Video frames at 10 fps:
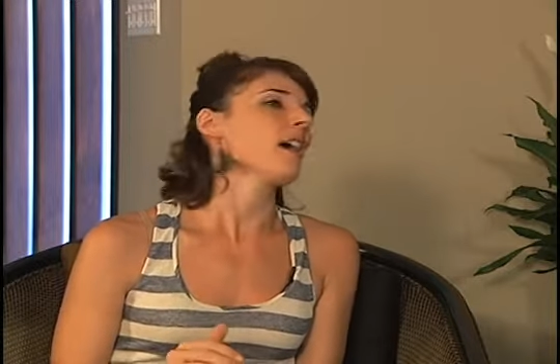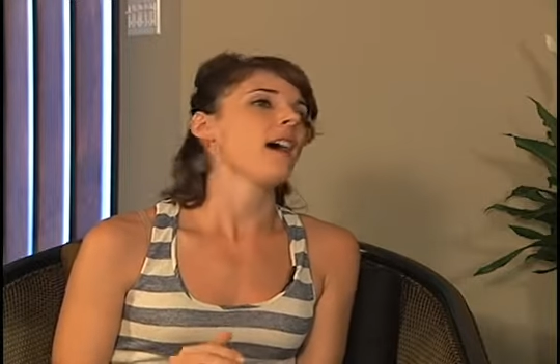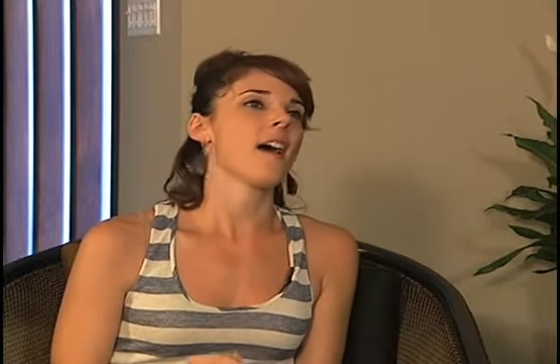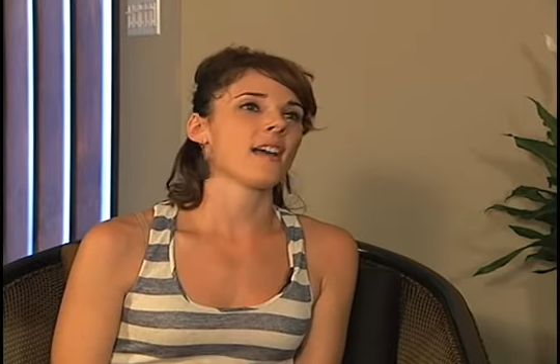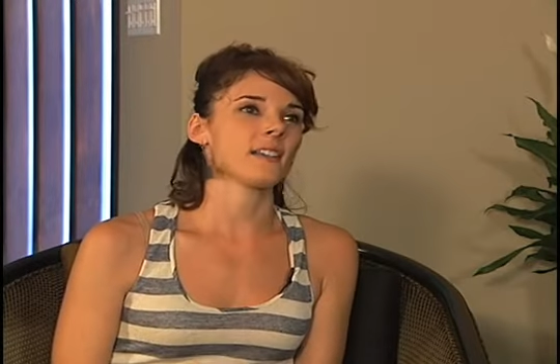
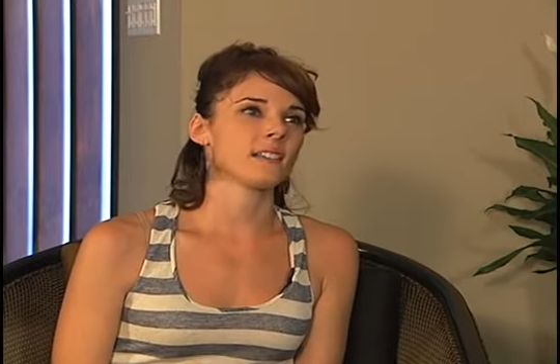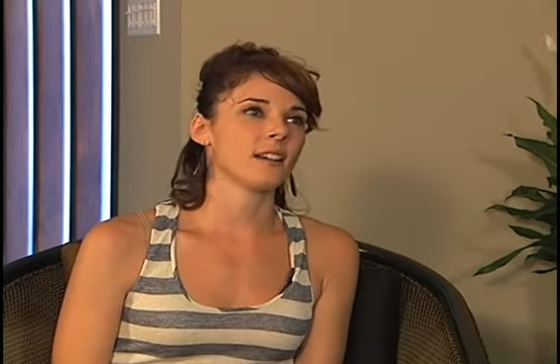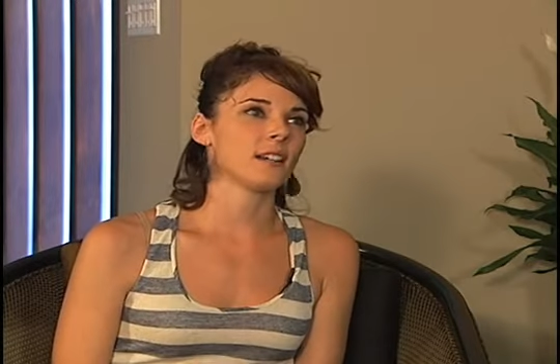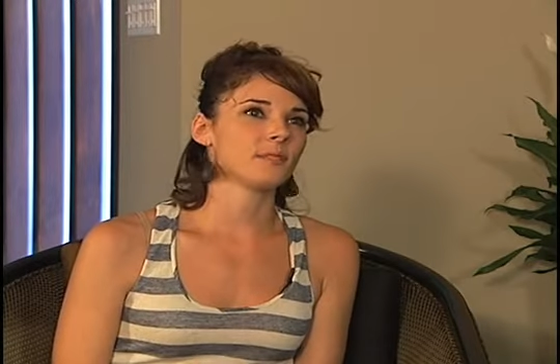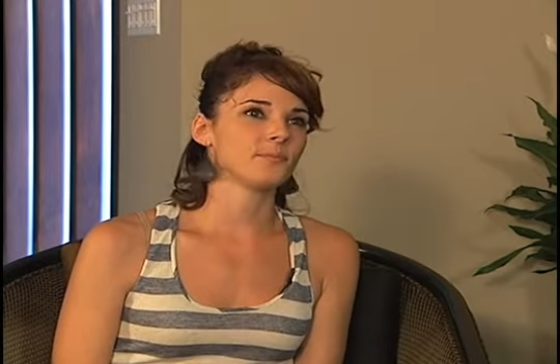And
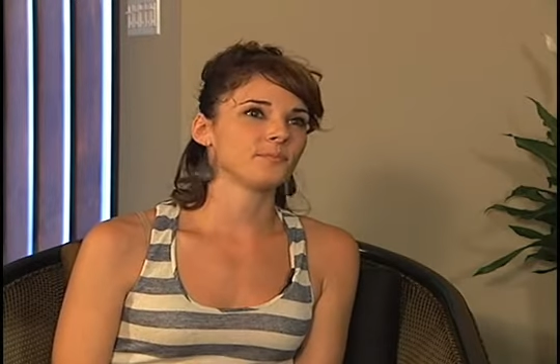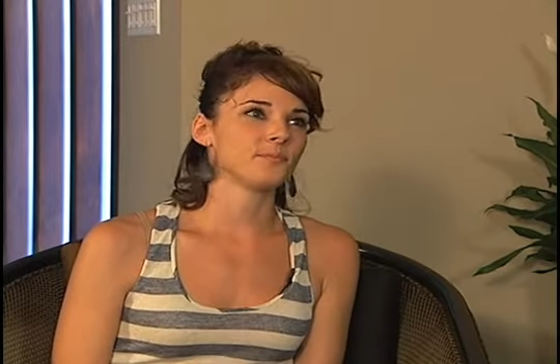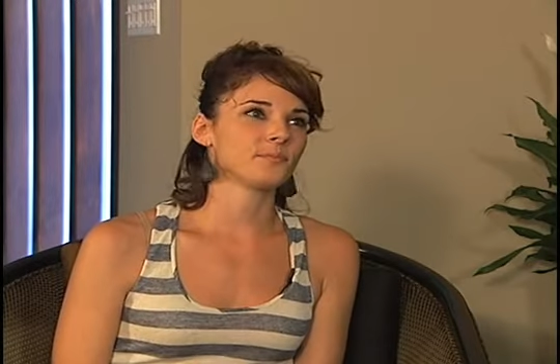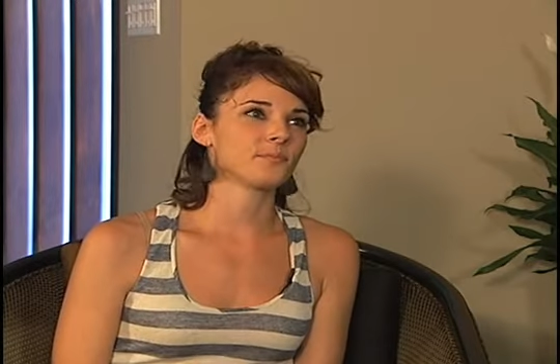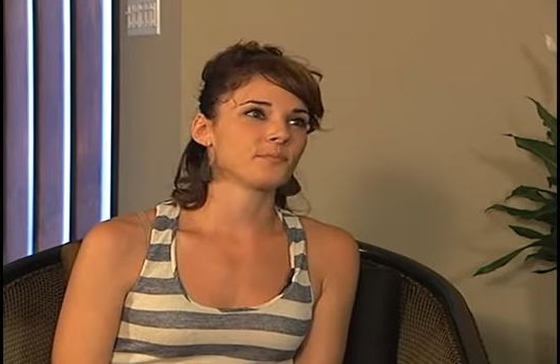
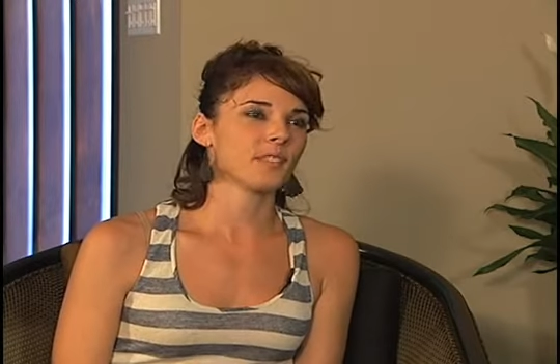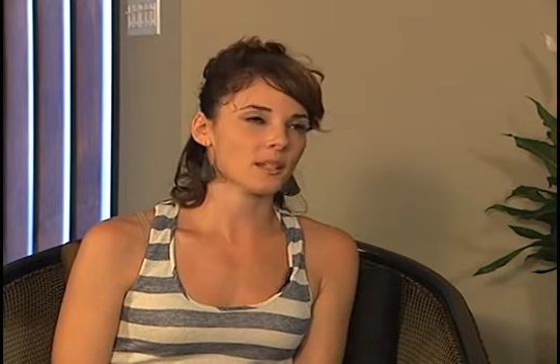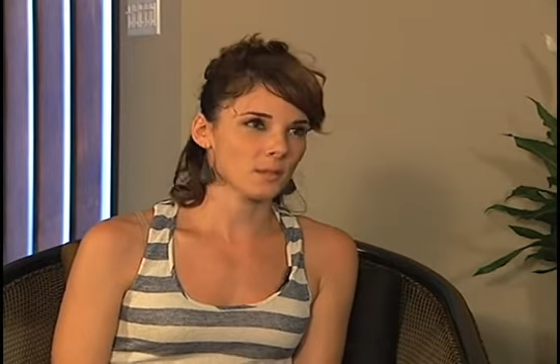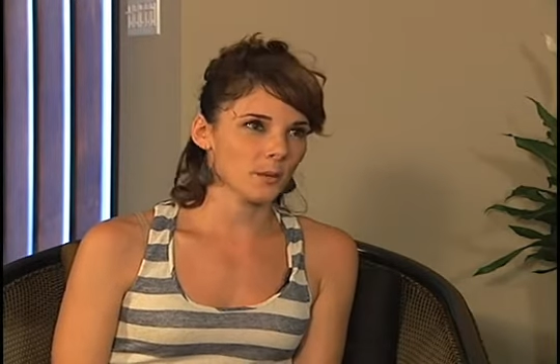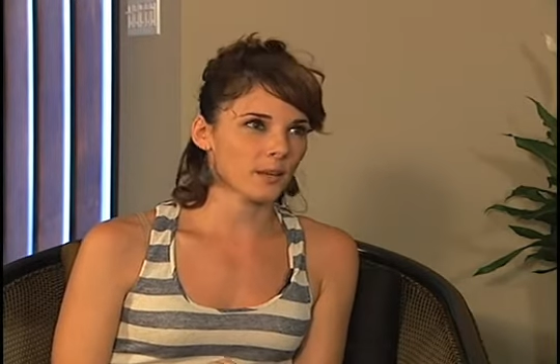that's
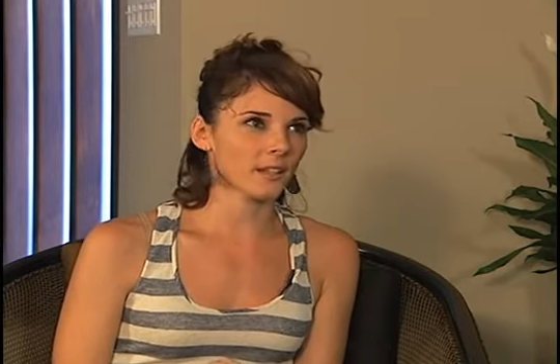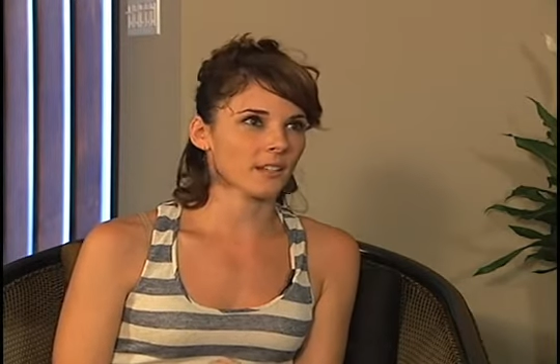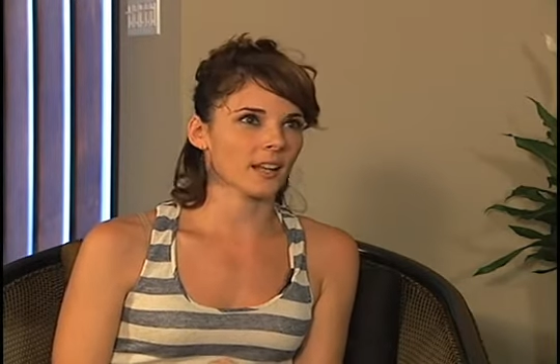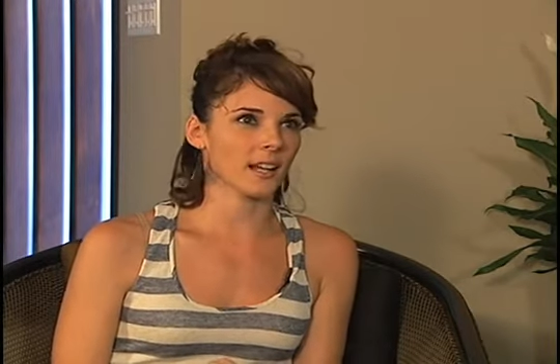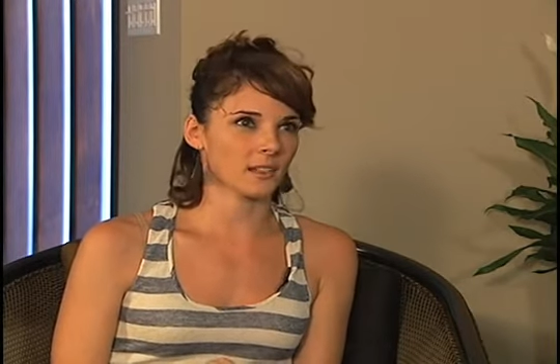where I went and
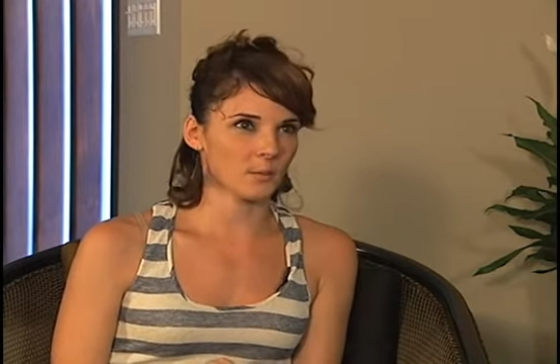I got the